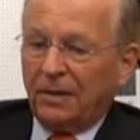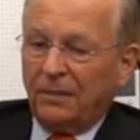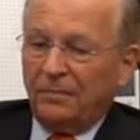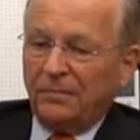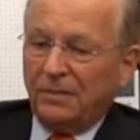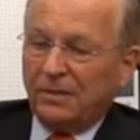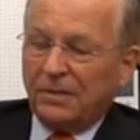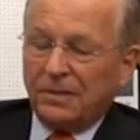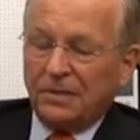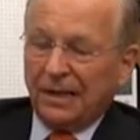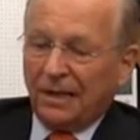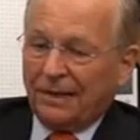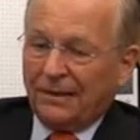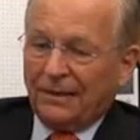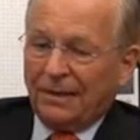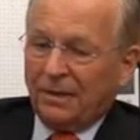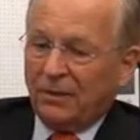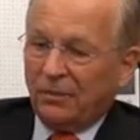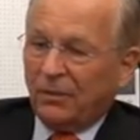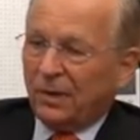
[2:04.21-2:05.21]
If it's
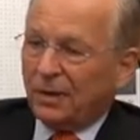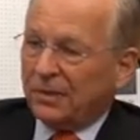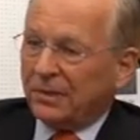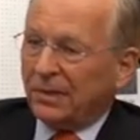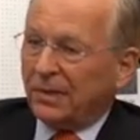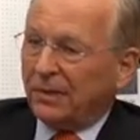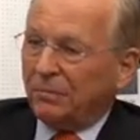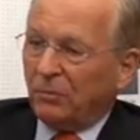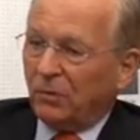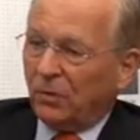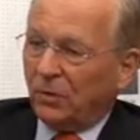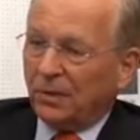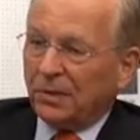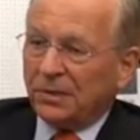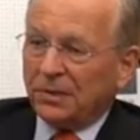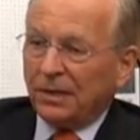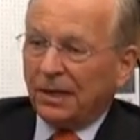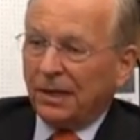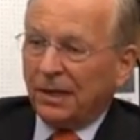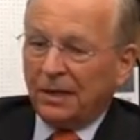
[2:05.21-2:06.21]
not the U.S. anymore,
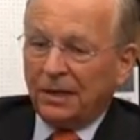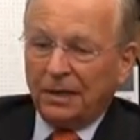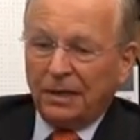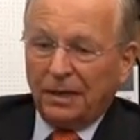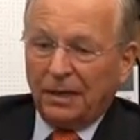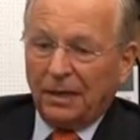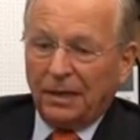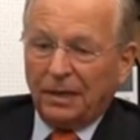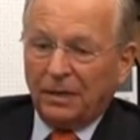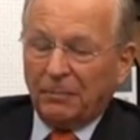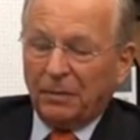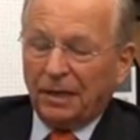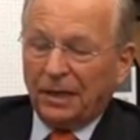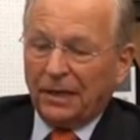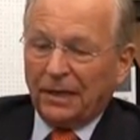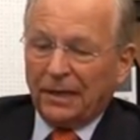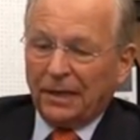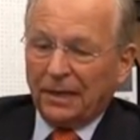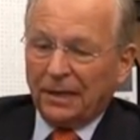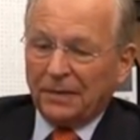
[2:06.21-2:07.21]
is there
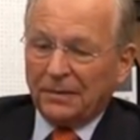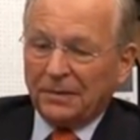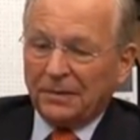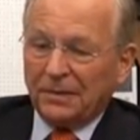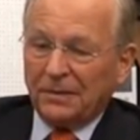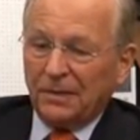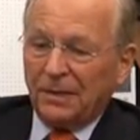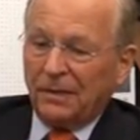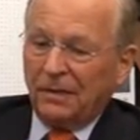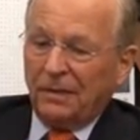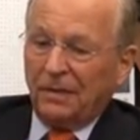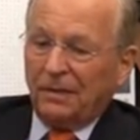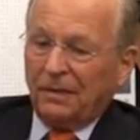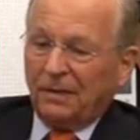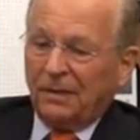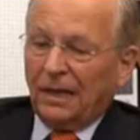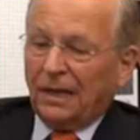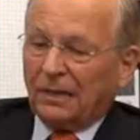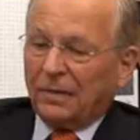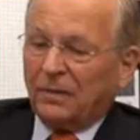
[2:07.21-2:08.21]
anybody else?
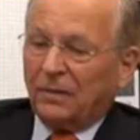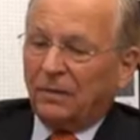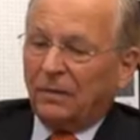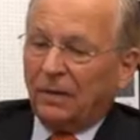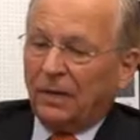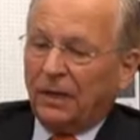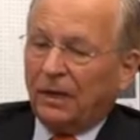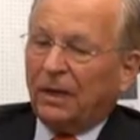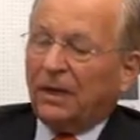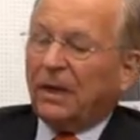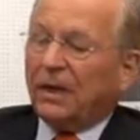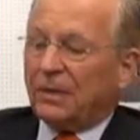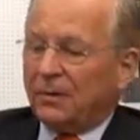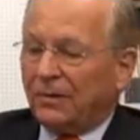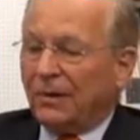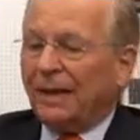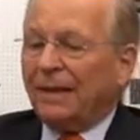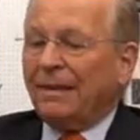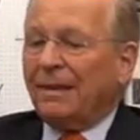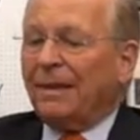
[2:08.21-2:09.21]
Not so clear.
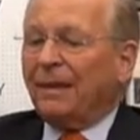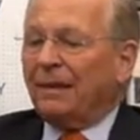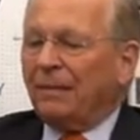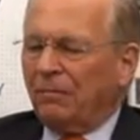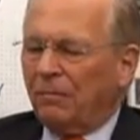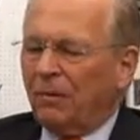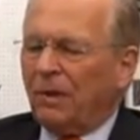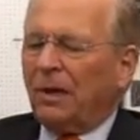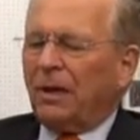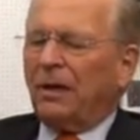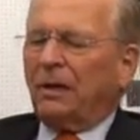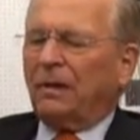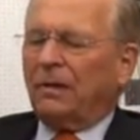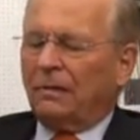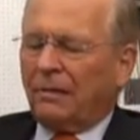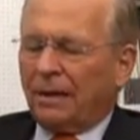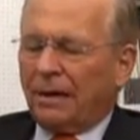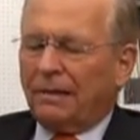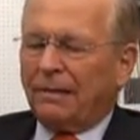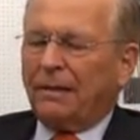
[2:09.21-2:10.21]
So I think
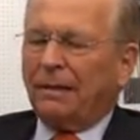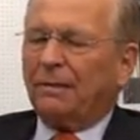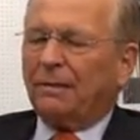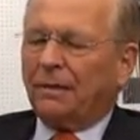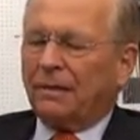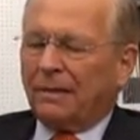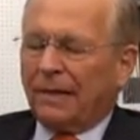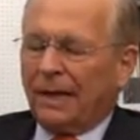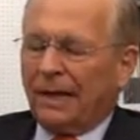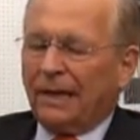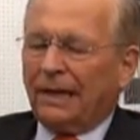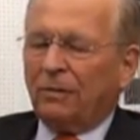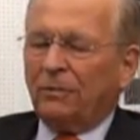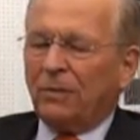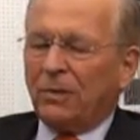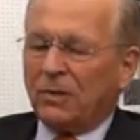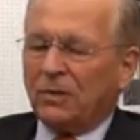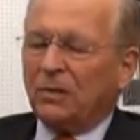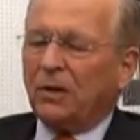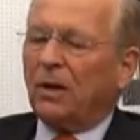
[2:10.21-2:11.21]
the title
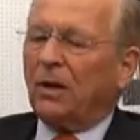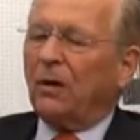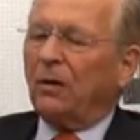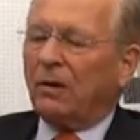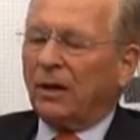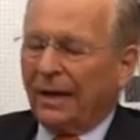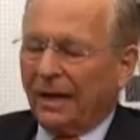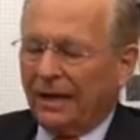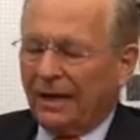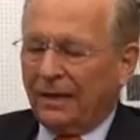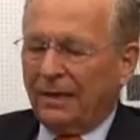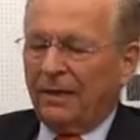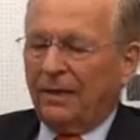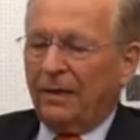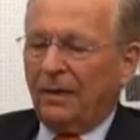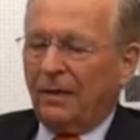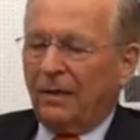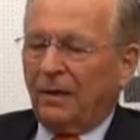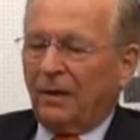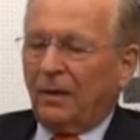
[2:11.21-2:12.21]
was
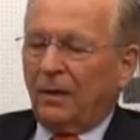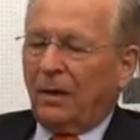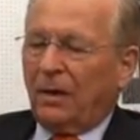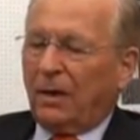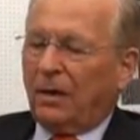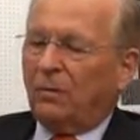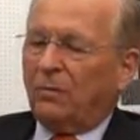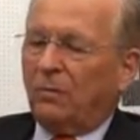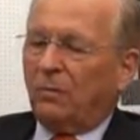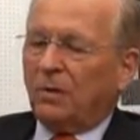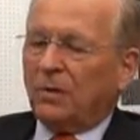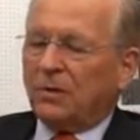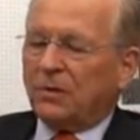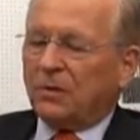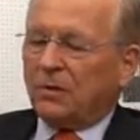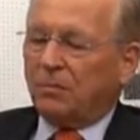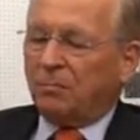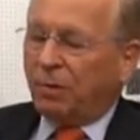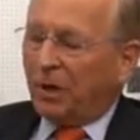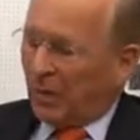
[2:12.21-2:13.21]
okay. It was
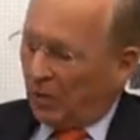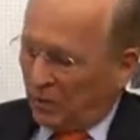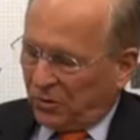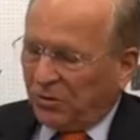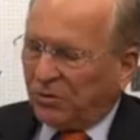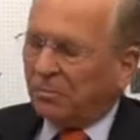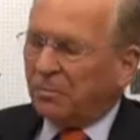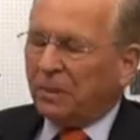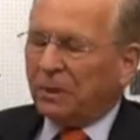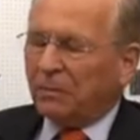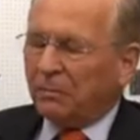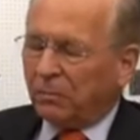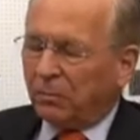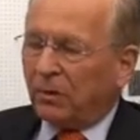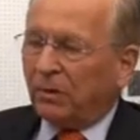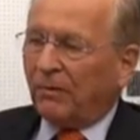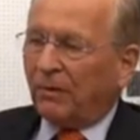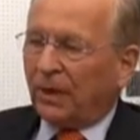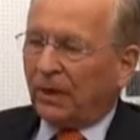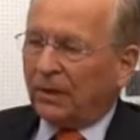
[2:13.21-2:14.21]
supposed to be
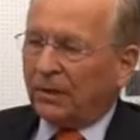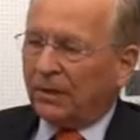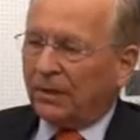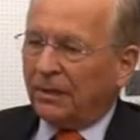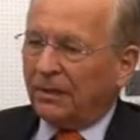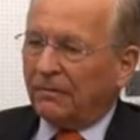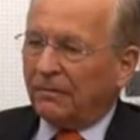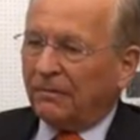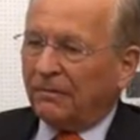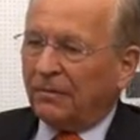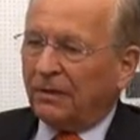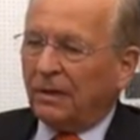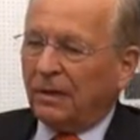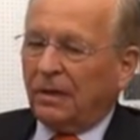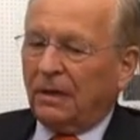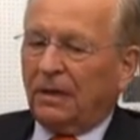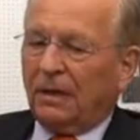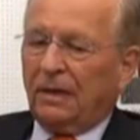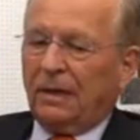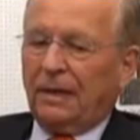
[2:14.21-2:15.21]
provocative,
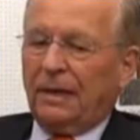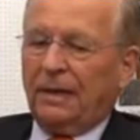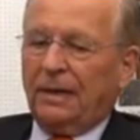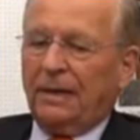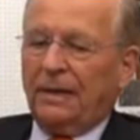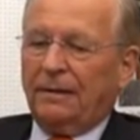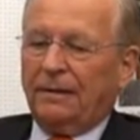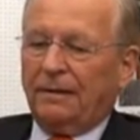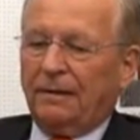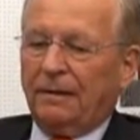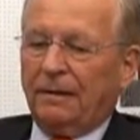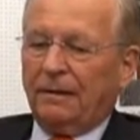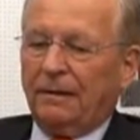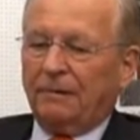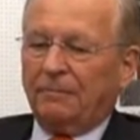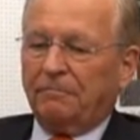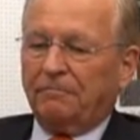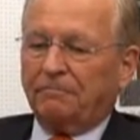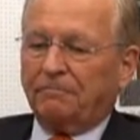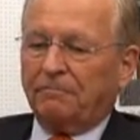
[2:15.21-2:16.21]
and
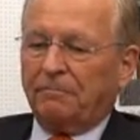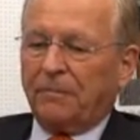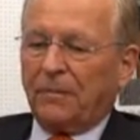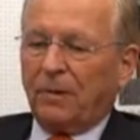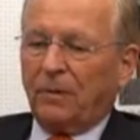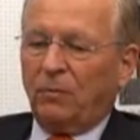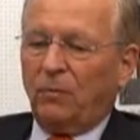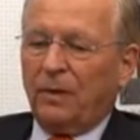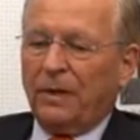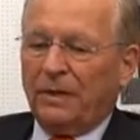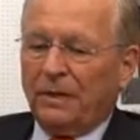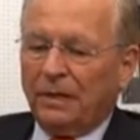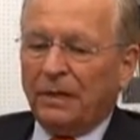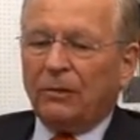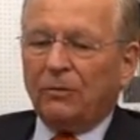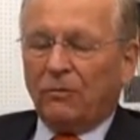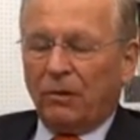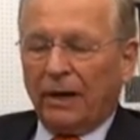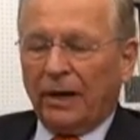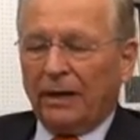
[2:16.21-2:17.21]
we
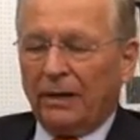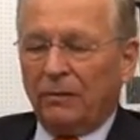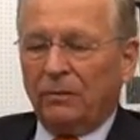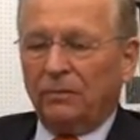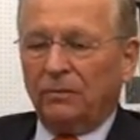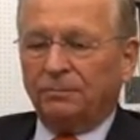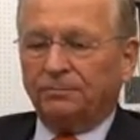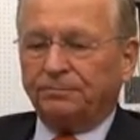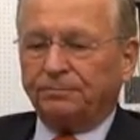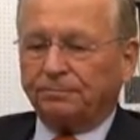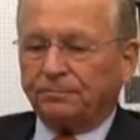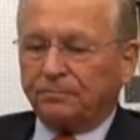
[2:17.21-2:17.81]
did try to.